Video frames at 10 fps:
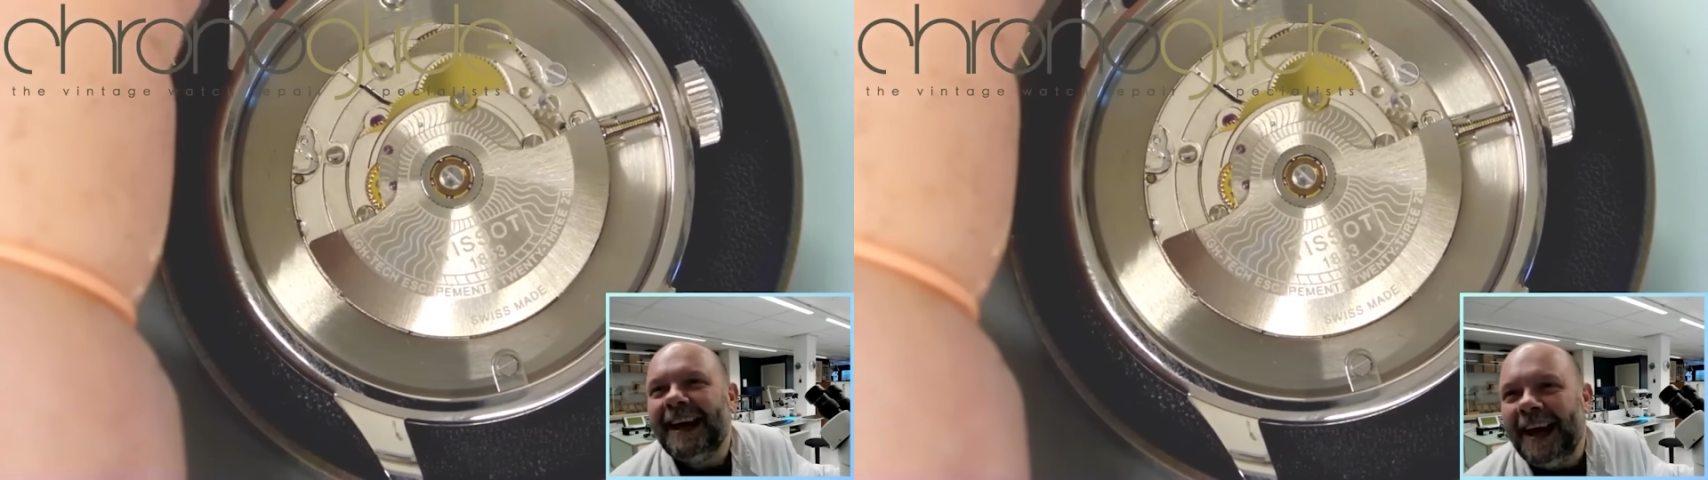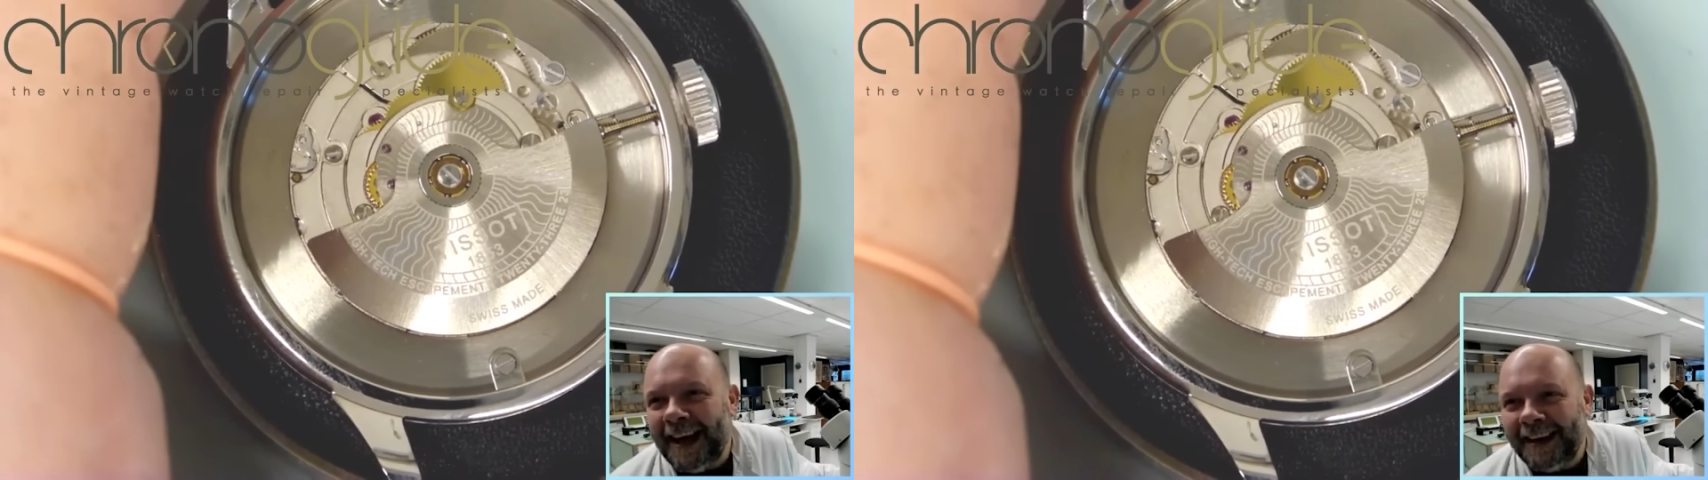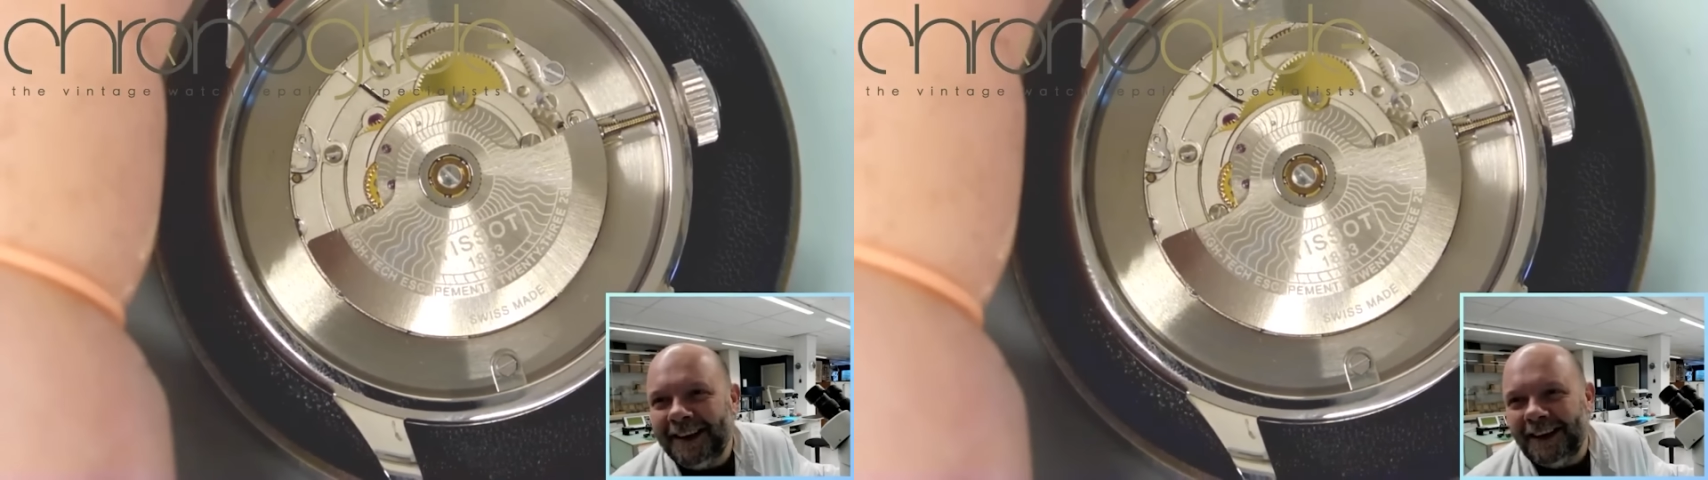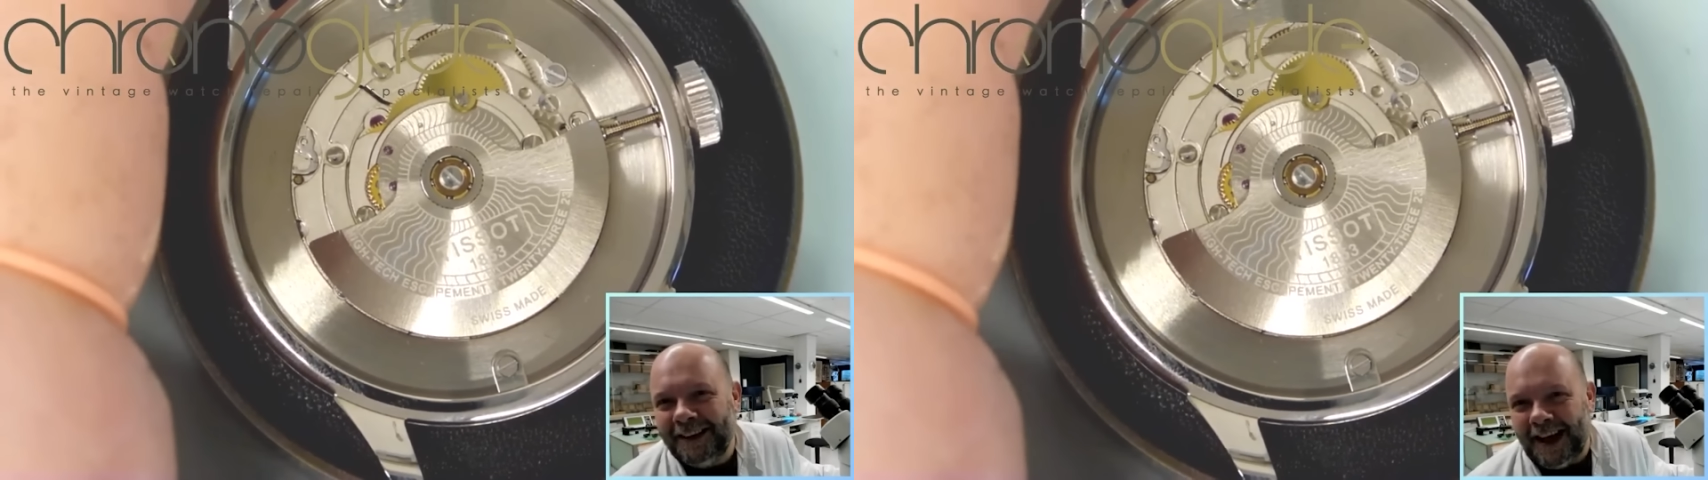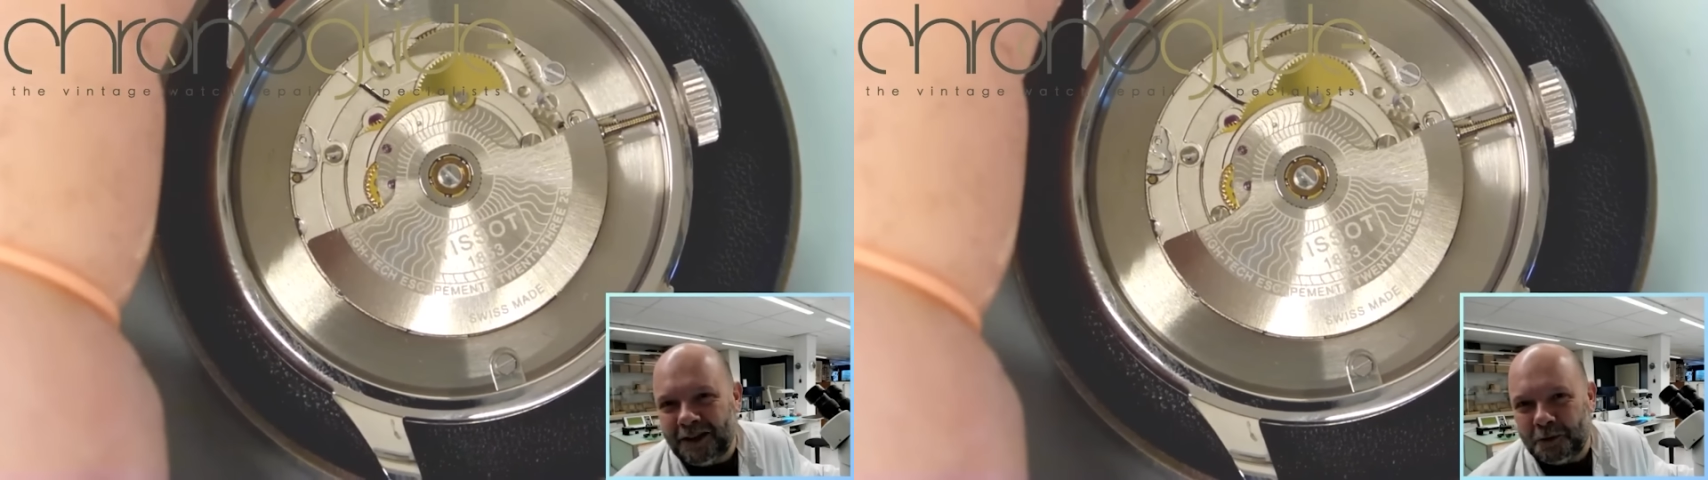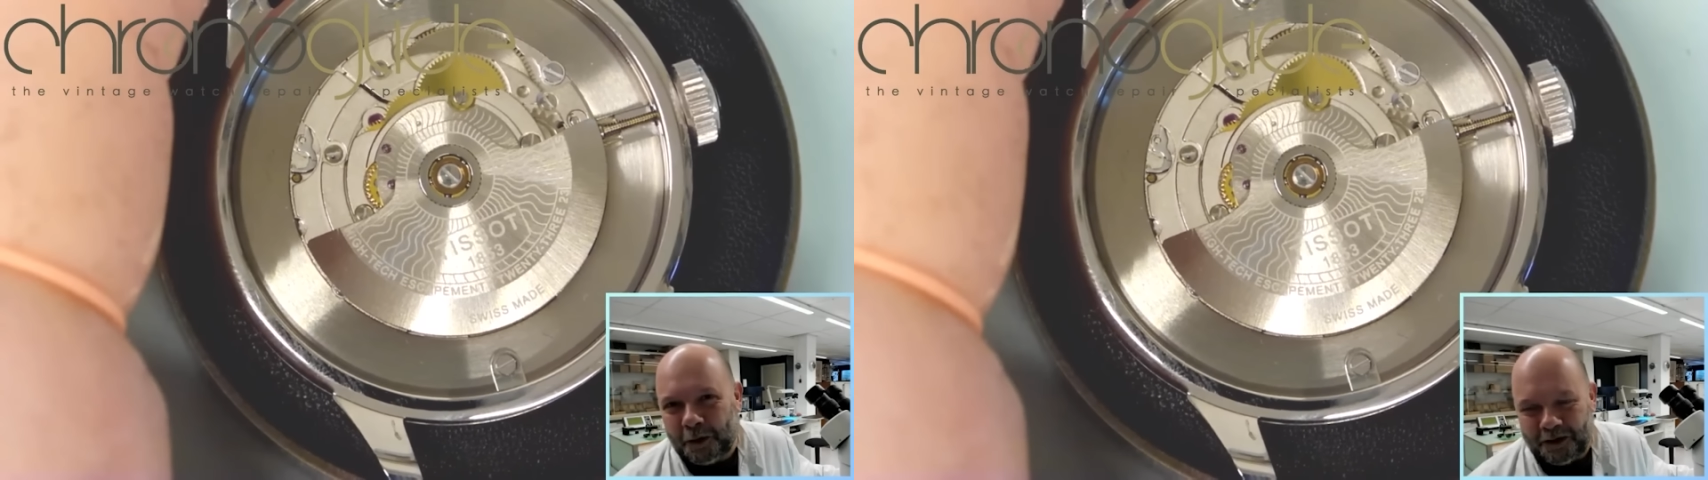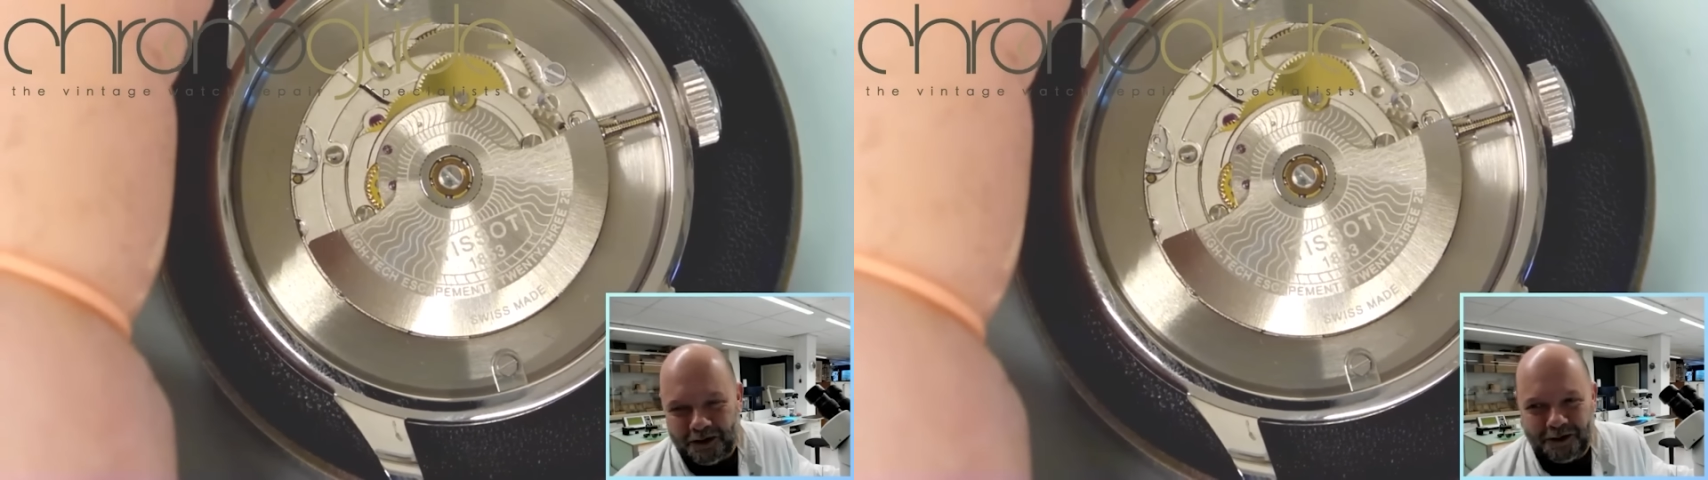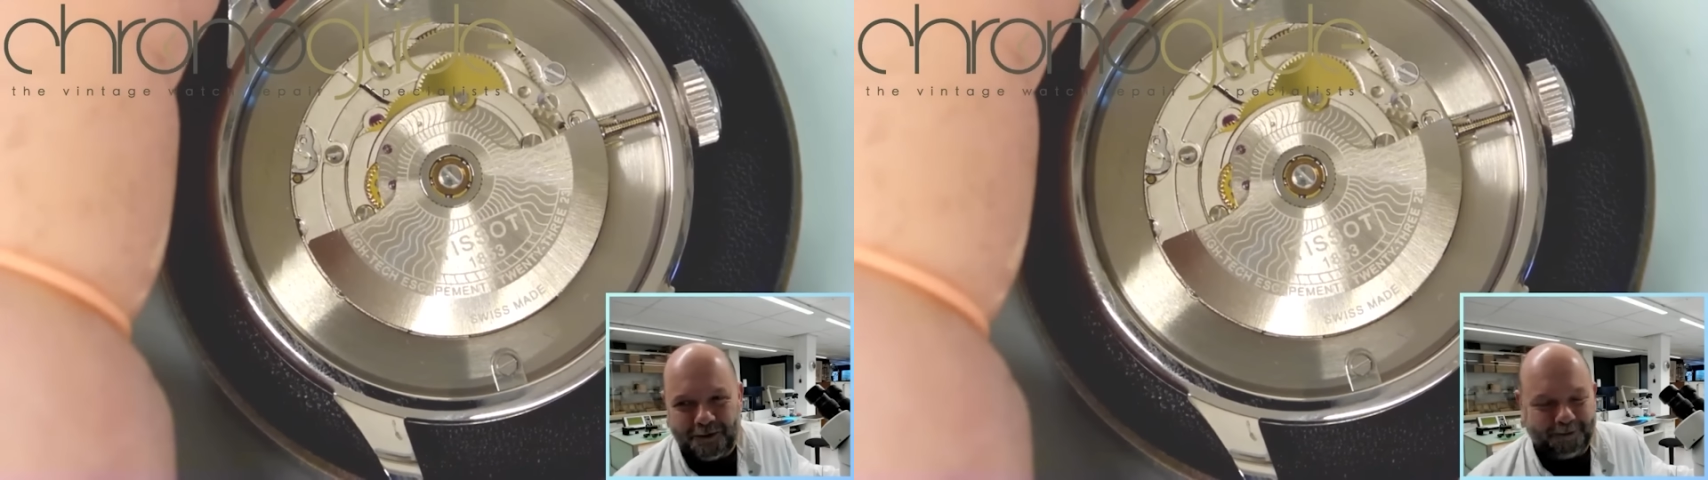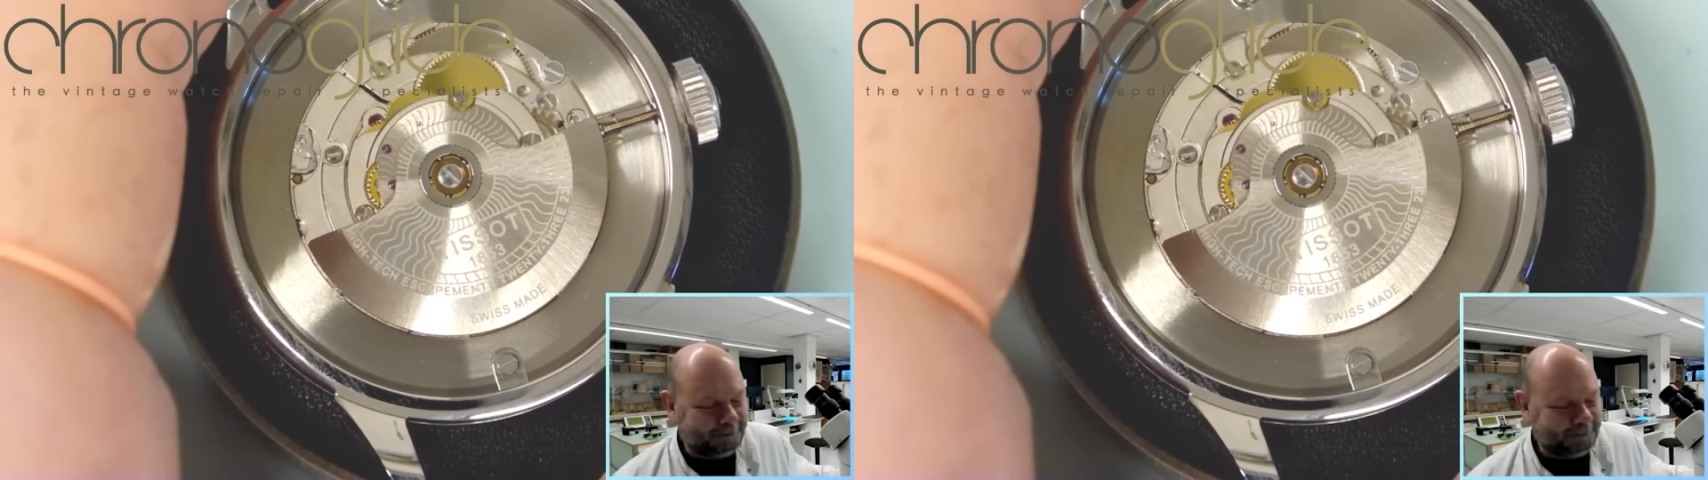and a nice watch.